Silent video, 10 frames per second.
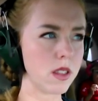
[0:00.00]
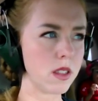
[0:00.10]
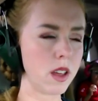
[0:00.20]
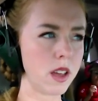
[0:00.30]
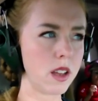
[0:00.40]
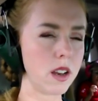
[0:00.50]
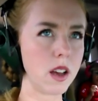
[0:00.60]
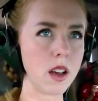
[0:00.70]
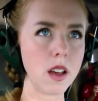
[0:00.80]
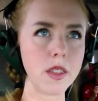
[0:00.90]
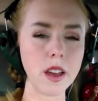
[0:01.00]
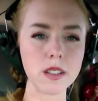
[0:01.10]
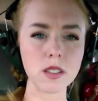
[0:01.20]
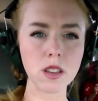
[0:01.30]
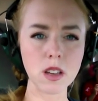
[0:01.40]
then uh,
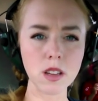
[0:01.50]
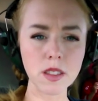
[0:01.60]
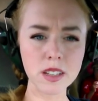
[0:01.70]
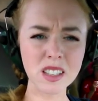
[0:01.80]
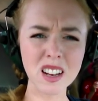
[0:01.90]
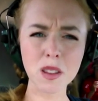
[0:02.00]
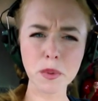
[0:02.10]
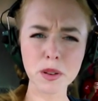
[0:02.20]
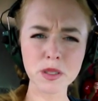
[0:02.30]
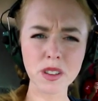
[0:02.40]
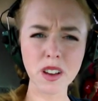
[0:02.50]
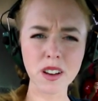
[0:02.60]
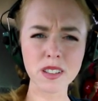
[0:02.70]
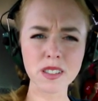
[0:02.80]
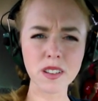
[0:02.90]
that's the that's kind of the pros and the
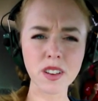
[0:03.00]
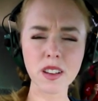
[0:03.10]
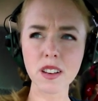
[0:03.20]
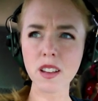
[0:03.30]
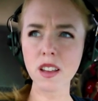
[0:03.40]
cons of it.